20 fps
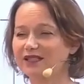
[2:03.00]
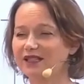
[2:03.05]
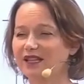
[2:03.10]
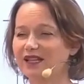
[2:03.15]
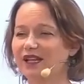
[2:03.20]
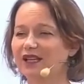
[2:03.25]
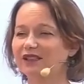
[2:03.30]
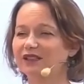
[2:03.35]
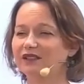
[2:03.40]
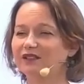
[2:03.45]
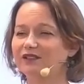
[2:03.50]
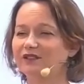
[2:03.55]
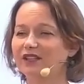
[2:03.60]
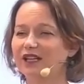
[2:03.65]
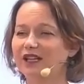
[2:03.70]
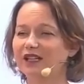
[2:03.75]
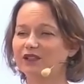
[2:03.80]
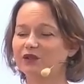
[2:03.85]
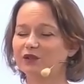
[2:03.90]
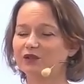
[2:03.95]
the added
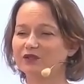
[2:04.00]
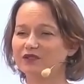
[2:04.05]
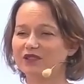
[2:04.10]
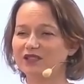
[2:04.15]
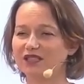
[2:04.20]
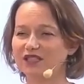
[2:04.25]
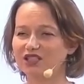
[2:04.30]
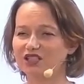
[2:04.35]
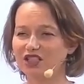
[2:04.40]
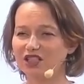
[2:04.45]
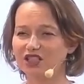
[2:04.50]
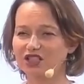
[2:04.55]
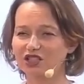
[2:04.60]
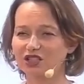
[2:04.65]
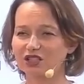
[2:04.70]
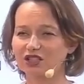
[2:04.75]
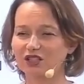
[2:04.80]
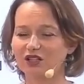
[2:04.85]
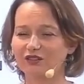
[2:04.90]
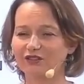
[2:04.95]
value of the
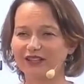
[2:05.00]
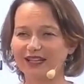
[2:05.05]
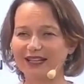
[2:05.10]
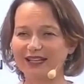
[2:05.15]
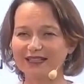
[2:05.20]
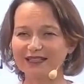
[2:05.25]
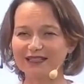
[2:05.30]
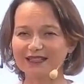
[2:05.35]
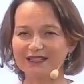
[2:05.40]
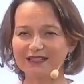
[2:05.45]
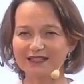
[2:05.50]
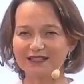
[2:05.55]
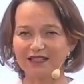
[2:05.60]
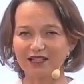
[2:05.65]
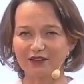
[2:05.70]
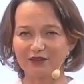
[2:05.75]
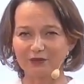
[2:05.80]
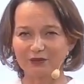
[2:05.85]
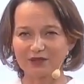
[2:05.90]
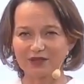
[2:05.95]
injection of
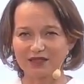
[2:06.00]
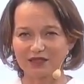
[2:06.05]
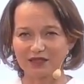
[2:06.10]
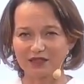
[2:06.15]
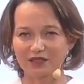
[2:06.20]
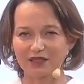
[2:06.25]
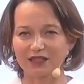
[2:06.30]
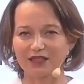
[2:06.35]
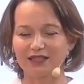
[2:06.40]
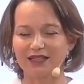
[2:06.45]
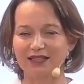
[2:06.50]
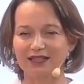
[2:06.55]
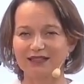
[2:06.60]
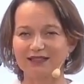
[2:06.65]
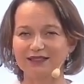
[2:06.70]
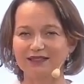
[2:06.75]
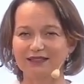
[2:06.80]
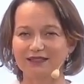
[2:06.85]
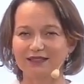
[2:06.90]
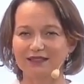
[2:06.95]
NCTF with
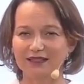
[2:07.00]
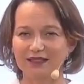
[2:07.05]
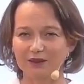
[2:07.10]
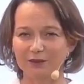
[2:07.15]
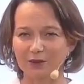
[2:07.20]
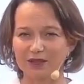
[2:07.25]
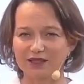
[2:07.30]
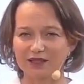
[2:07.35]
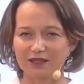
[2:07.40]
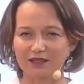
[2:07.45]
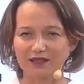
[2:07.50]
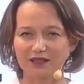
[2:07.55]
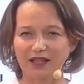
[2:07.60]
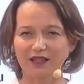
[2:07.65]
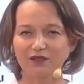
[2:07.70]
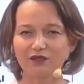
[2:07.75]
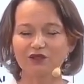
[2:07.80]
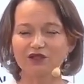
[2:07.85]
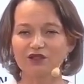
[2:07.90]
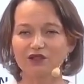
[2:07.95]
the
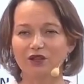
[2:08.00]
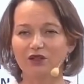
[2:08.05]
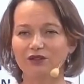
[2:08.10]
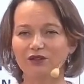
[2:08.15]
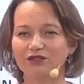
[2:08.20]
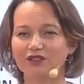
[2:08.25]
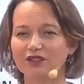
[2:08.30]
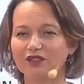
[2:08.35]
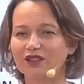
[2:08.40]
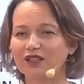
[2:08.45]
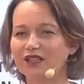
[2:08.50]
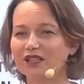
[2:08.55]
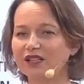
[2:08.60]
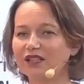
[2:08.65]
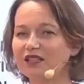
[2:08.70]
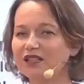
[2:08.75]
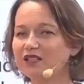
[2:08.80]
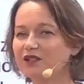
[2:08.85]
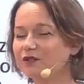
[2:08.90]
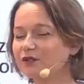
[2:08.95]
Nanosoft
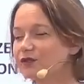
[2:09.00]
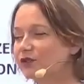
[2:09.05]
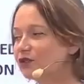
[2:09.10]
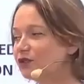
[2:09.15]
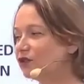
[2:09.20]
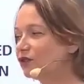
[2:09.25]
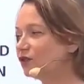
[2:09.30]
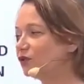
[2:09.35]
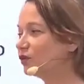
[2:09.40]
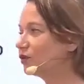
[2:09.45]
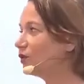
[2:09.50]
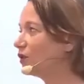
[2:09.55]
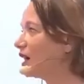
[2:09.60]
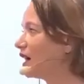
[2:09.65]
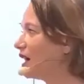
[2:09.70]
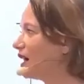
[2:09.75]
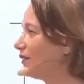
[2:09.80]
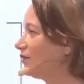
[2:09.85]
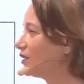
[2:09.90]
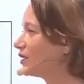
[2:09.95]
is for to
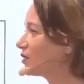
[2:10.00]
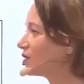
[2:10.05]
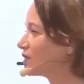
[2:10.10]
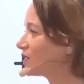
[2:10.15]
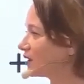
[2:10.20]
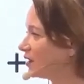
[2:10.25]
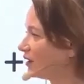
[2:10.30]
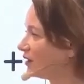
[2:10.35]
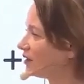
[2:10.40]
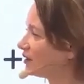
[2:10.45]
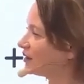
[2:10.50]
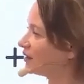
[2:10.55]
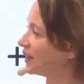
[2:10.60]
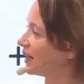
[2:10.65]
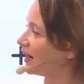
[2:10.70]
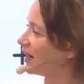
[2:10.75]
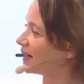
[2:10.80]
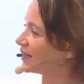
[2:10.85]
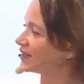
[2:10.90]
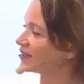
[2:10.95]
have a
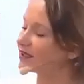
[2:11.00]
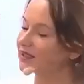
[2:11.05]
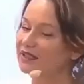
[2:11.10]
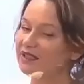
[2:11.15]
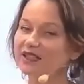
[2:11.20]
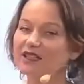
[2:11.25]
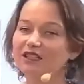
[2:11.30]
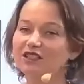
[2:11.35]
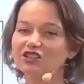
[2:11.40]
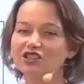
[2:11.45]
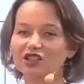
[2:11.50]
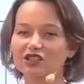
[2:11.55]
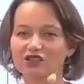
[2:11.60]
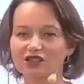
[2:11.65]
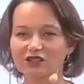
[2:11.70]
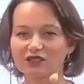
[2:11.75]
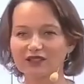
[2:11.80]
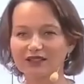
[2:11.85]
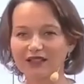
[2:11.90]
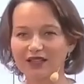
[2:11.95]
standardized
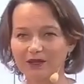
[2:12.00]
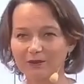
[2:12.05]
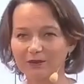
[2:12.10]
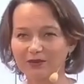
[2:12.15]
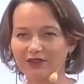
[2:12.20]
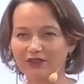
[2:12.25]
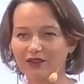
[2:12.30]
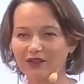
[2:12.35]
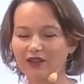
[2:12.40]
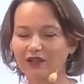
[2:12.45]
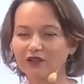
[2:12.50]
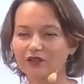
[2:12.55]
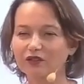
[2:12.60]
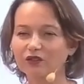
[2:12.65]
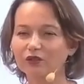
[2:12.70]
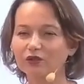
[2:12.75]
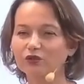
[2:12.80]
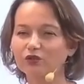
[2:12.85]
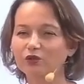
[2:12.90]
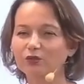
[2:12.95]
injection depth,
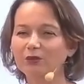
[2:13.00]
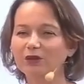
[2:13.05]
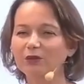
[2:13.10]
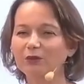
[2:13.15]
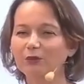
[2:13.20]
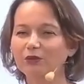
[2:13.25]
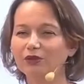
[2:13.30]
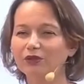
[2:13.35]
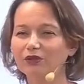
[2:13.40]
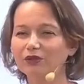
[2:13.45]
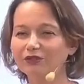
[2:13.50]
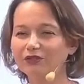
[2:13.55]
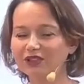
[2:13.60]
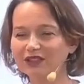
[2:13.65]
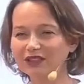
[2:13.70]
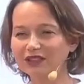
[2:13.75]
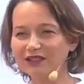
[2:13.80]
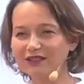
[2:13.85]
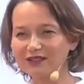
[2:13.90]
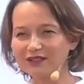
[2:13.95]
so to be
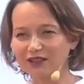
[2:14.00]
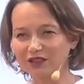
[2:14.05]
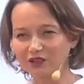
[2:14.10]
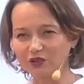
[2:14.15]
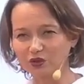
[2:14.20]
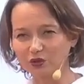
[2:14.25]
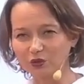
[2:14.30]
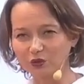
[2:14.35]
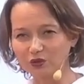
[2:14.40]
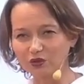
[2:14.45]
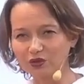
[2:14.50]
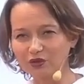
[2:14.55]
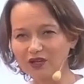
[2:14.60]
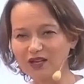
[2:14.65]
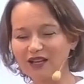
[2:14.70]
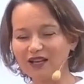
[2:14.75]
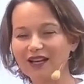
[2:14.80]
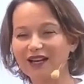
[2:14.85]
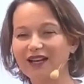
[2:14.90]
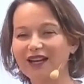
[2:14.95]
perfectly secure
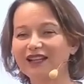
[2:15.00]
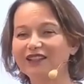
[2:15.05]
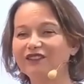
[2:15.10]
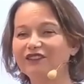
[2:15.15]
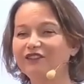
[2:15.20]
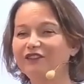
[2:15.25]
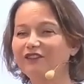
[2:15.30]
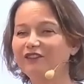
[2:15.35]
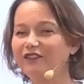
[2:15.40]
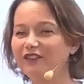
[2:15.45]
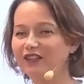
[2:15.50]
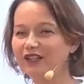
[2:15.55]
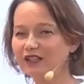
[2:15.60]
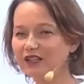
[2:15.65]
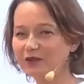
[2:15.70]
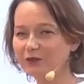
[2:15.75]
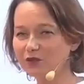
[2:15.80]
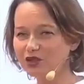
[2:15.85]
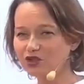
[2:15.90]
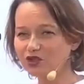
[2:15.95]
and
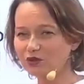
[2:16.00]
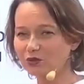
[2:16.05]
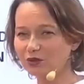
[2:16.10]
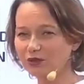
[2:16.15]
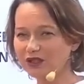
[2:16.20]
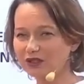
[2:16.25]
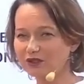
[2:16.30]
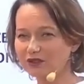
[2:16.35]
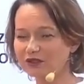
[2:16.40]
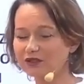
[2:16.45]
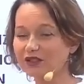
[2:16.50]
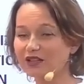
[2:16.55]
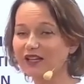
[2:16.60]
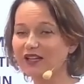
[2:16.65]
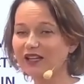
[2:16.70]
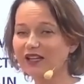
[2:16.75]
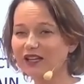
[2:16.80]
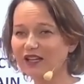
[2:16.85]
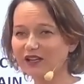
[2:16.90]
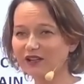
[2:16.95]
very much quicker,
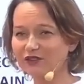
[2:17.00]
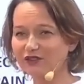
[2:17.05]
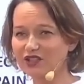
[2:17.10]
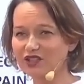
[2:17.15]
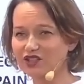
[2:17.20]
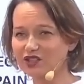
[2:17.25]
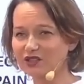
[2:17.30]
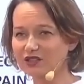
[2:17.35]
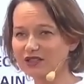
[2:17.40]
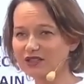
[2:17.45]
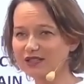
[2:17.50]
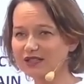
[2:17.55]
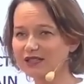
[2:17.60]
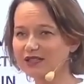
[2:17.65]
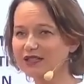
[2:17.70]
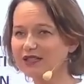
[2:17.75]
efficient.